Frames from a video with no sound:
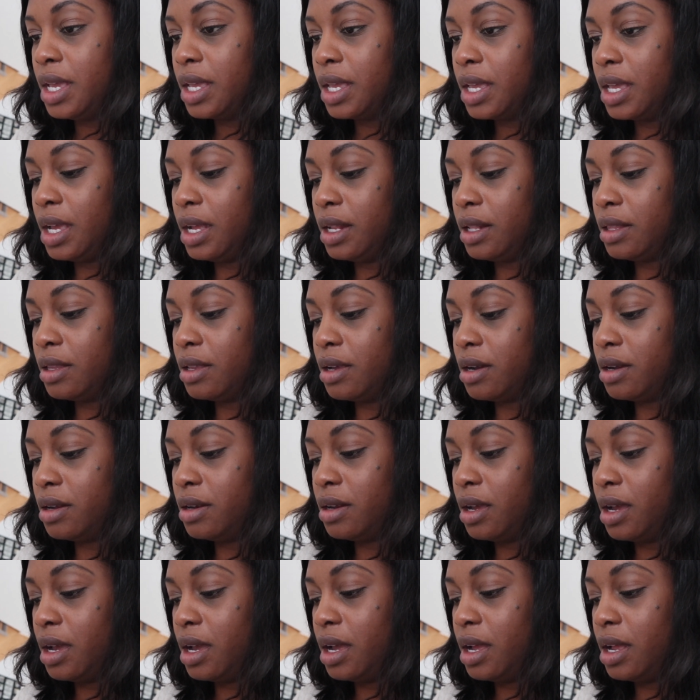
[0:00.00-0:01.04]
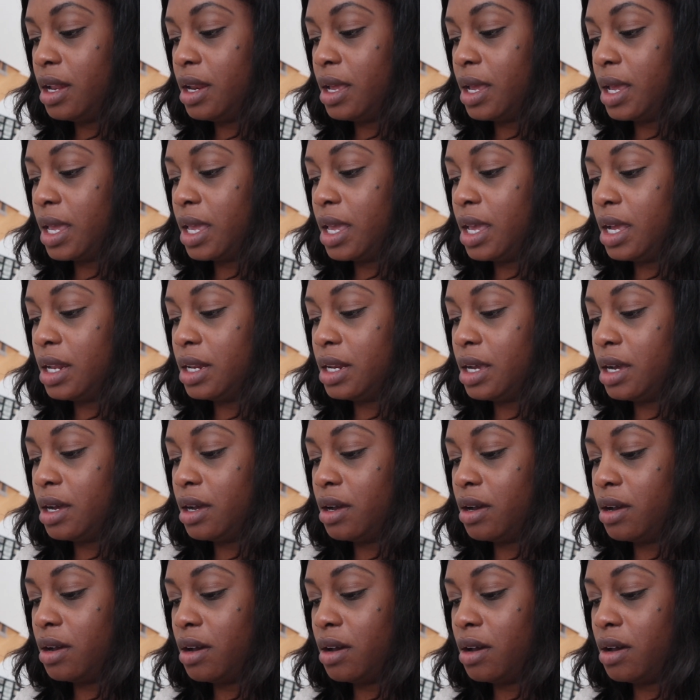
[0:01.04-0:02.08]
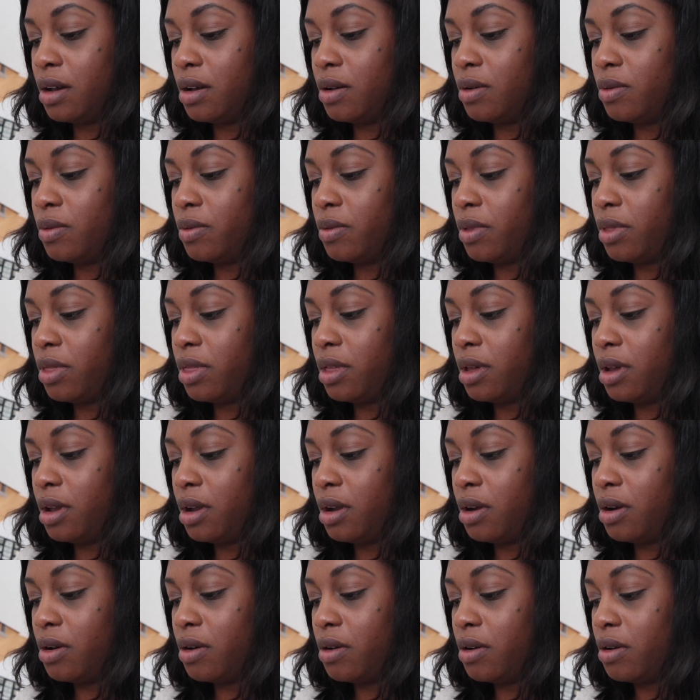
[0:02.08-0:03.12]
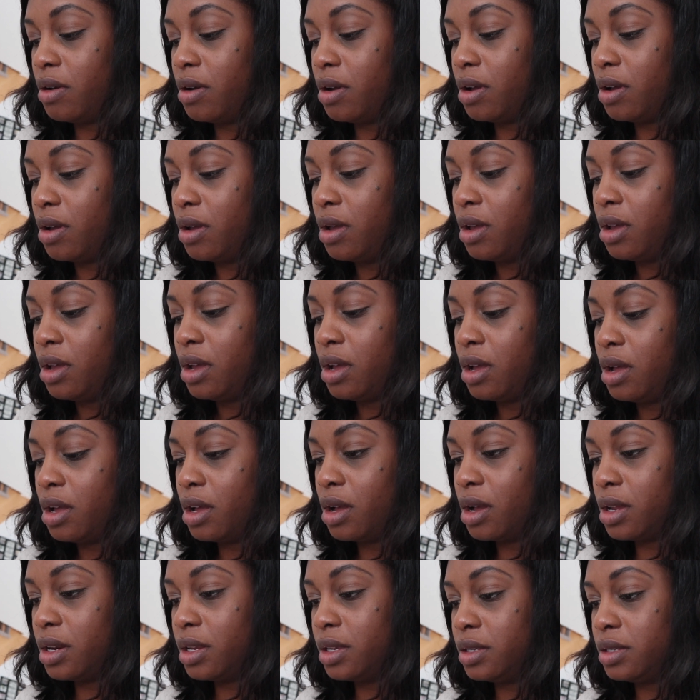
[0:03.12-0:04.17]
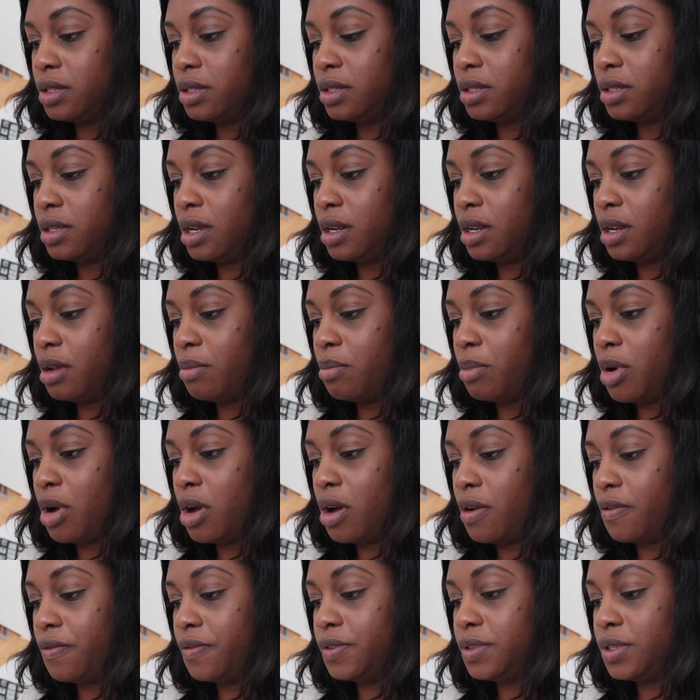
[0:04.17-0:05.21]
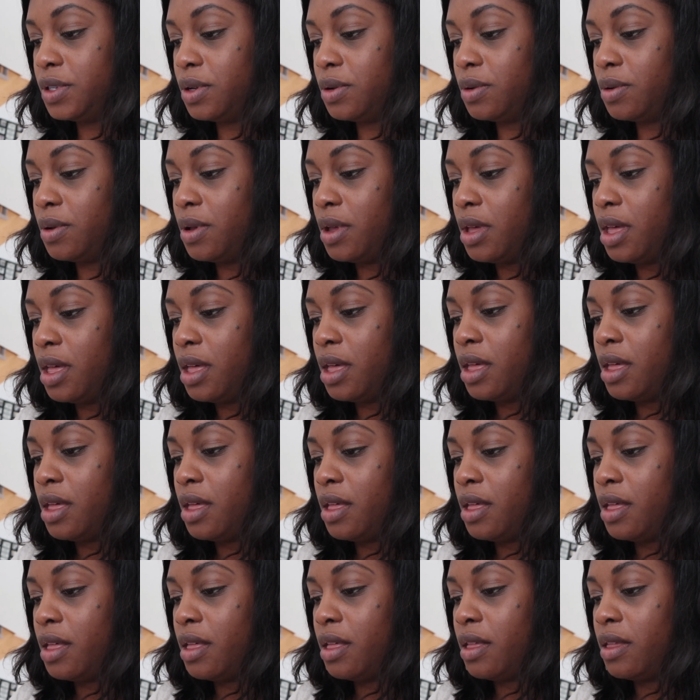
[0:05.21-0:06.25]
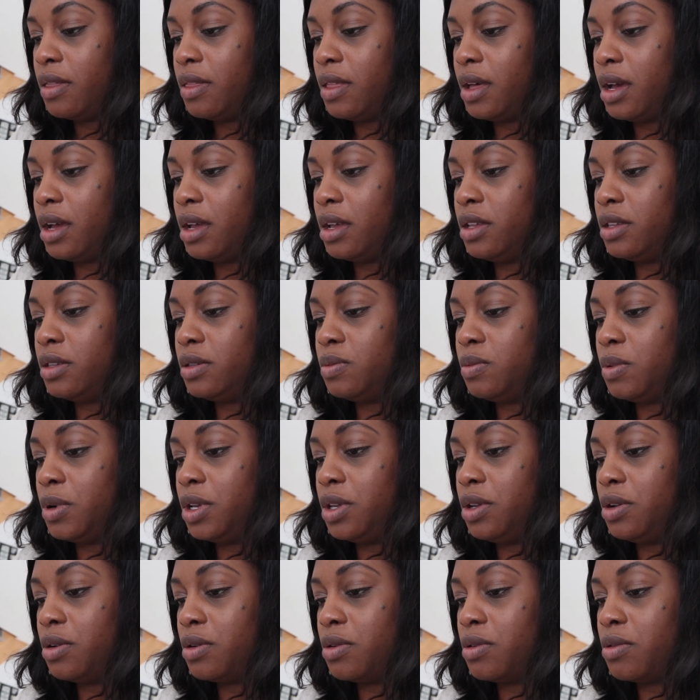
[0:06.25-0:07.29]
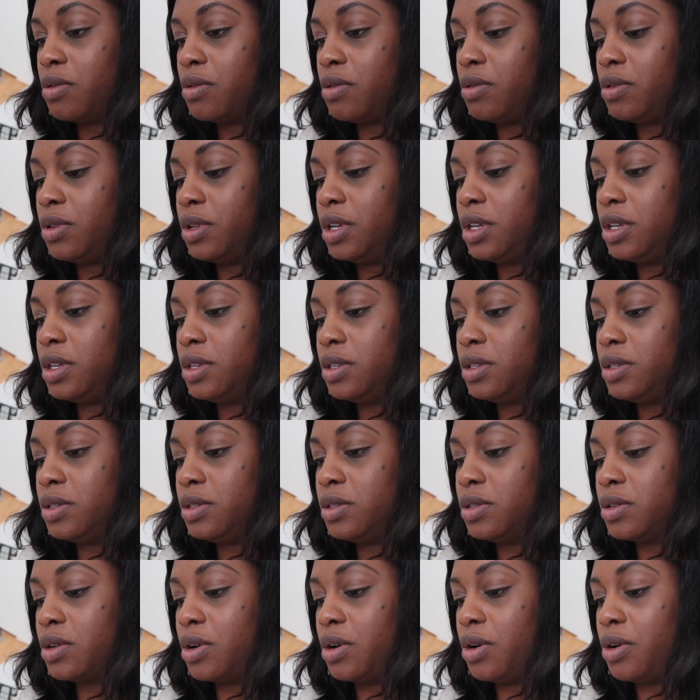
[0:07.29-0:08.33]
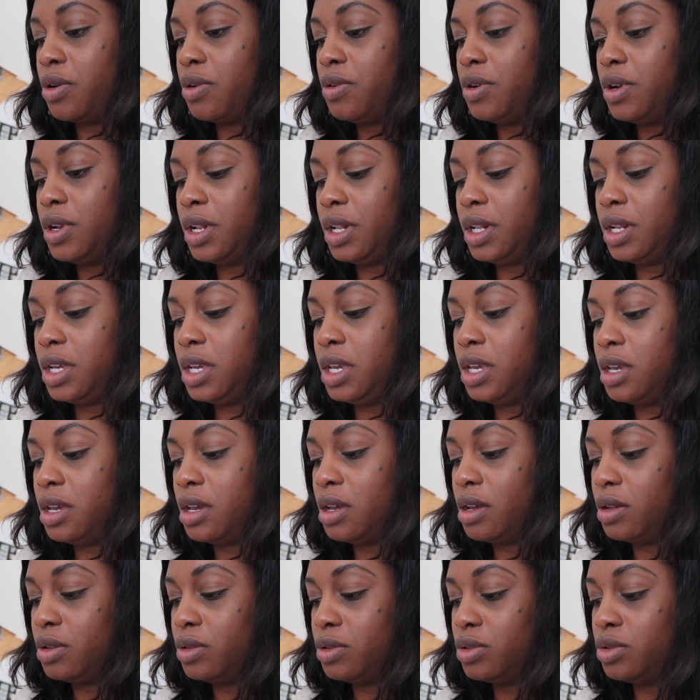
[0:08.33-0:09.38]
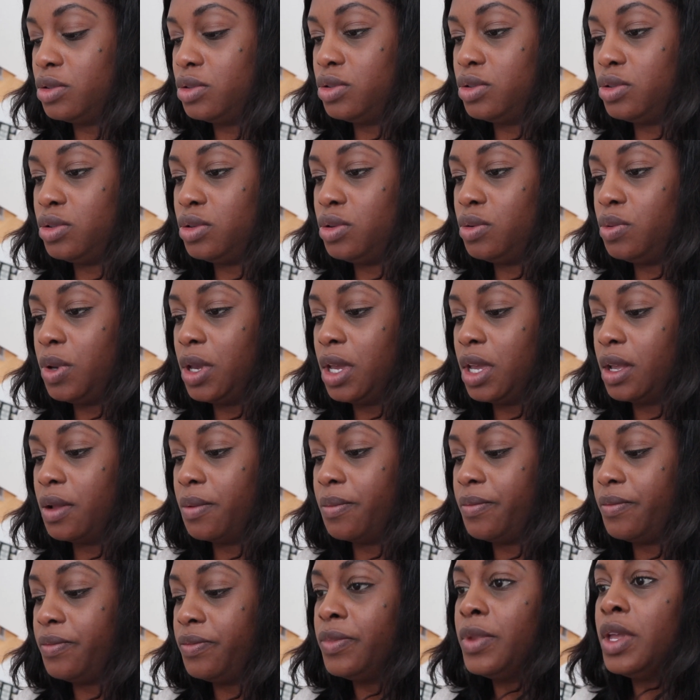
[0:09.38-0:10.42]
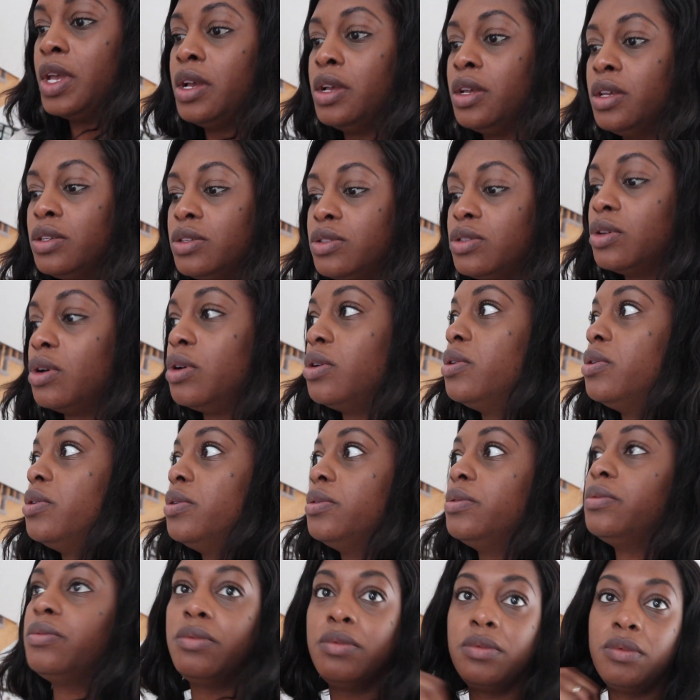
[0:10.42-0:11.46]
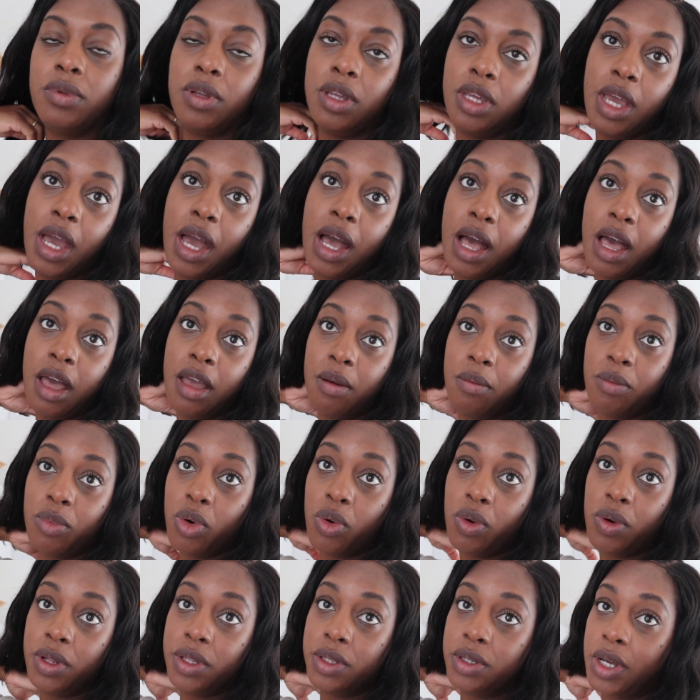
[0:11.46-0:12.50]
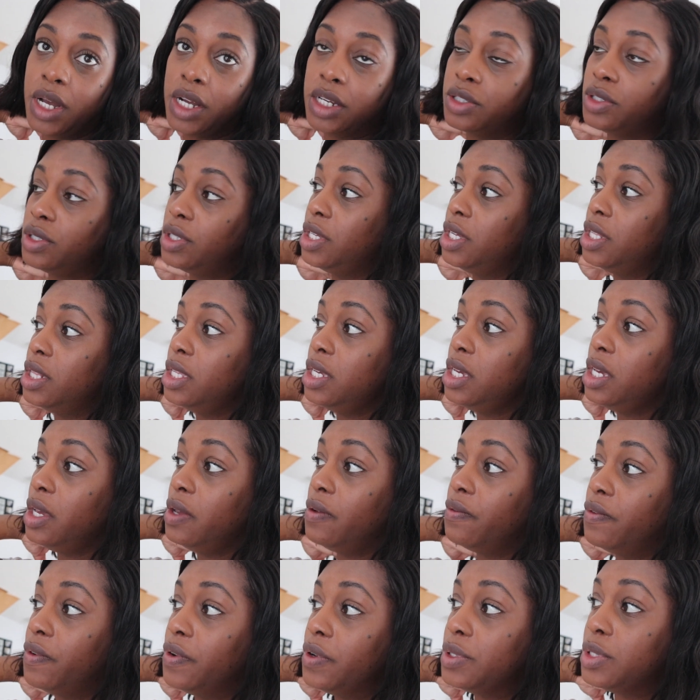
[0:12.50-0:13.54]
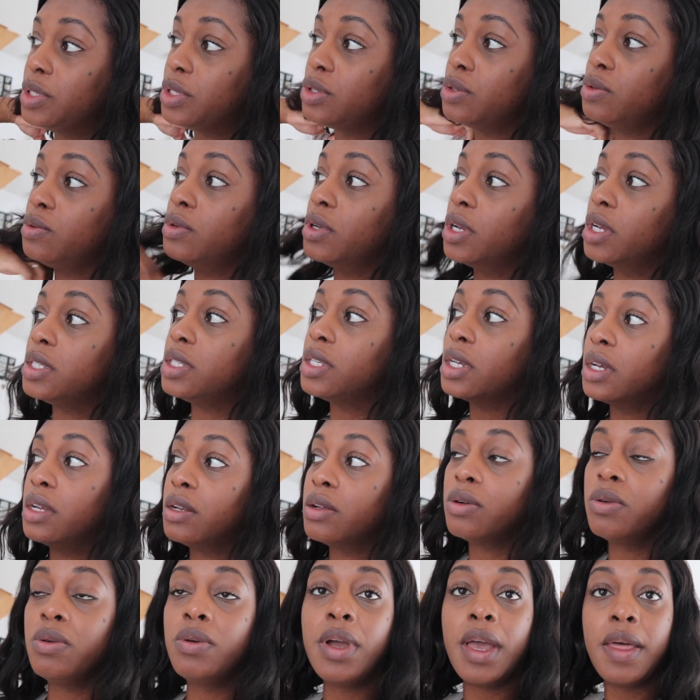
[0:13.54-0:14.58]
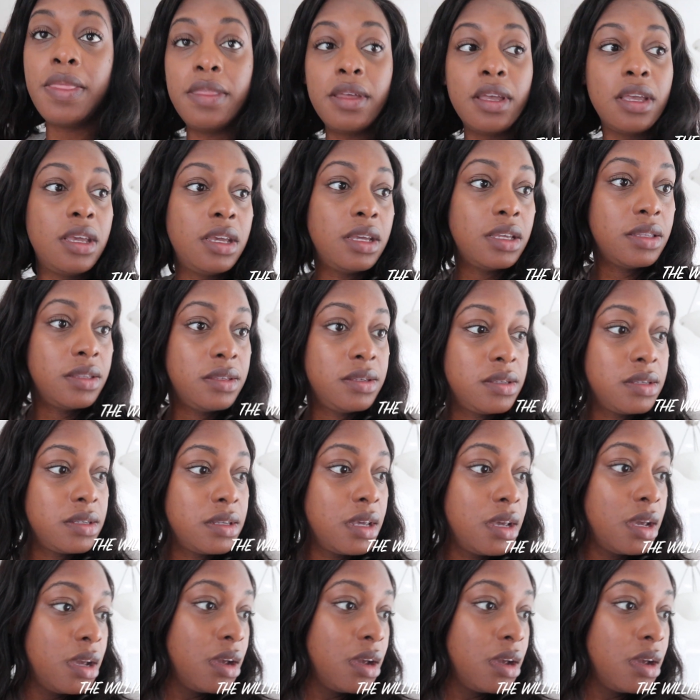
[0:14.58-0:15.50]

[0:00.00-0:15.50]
get done and get out there. I gotta send them off. So that is what your girl is currently doing. So yeah, I am going to actually leave soon because I gotta go get the kids